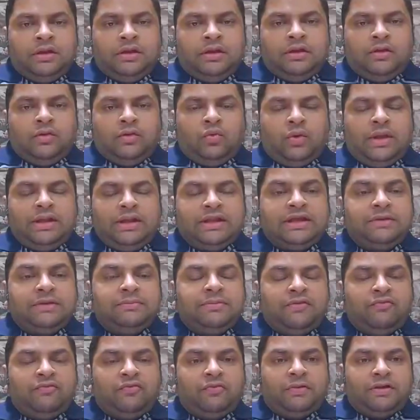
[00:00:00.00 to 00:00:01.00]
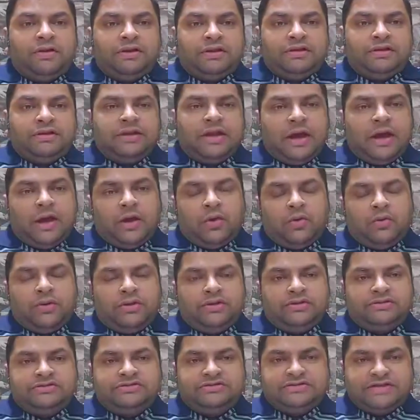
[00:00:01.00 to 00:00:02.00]
Welcome everybody, Now
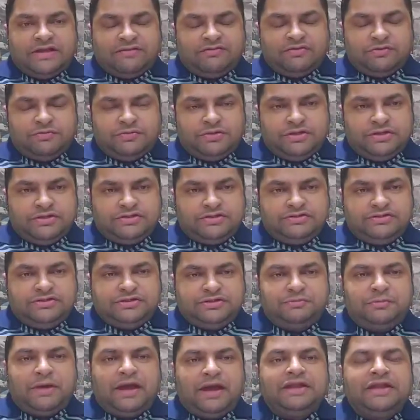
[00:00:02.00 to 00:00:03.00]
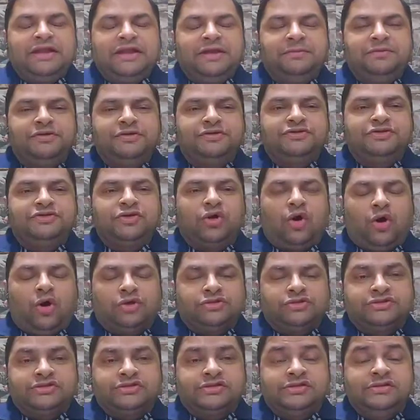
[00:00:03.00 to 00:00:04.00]
in seven minutes. My name is
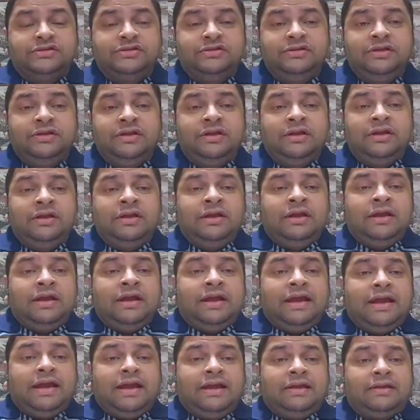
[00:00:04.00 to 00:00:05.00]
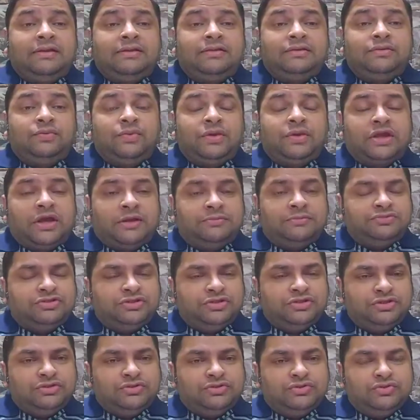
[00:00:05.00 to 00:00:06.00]
Austin and we come
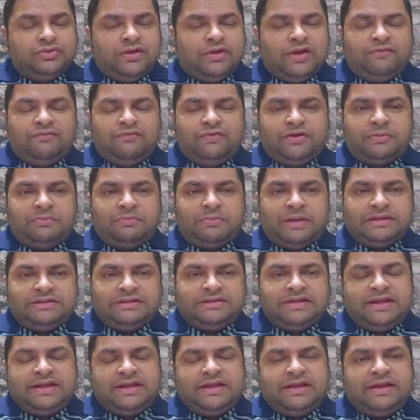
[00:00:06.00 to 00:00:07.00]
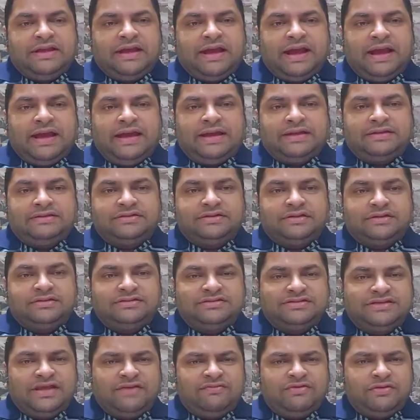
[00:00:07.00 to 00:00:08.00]
to you every Monday at
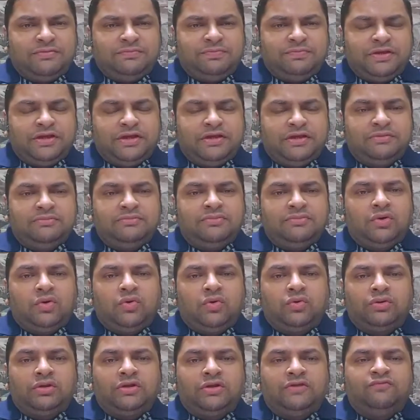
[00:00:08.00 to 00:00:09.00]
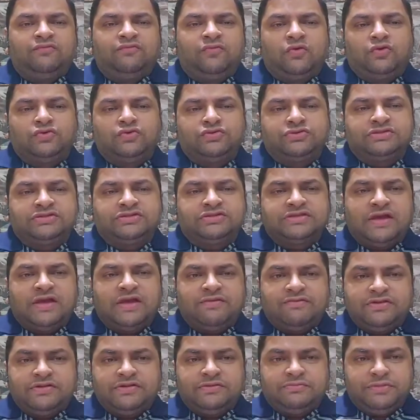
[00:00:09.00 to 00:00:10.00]
seven p m only for
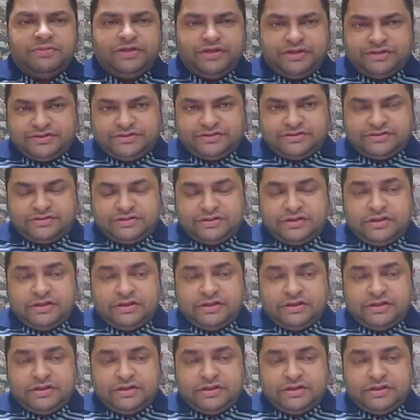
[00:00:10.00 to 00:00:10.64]
seven minutes.